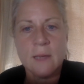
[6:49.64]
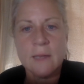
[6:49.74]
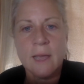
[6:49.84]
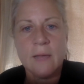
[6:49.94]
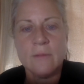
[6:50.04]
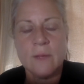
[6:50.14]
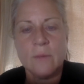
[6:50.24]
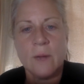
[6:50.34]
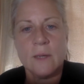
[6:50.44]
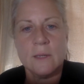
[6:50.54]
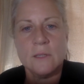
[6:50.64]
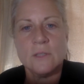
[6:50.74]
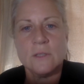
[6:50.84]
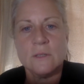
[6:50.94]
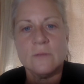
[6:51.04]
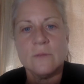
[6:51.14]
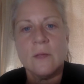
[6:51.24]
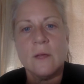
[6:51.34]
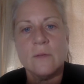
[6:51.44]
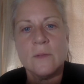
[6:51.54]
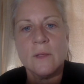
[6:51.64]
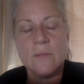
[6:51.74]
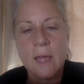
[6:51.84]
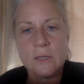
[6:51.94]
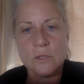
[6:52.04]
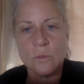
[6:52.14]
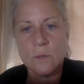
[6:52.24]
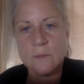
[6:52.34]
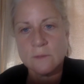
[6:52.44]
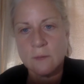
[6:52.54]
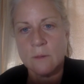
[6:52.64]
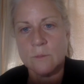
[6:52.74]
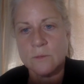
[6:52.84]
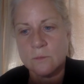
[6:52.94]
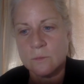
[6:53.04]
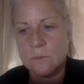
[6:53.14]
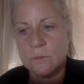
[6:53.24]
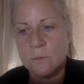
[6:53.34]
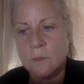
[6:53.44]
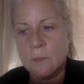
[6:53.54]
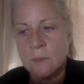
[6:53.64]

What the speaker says: to have that recognition of love, and that choice comes through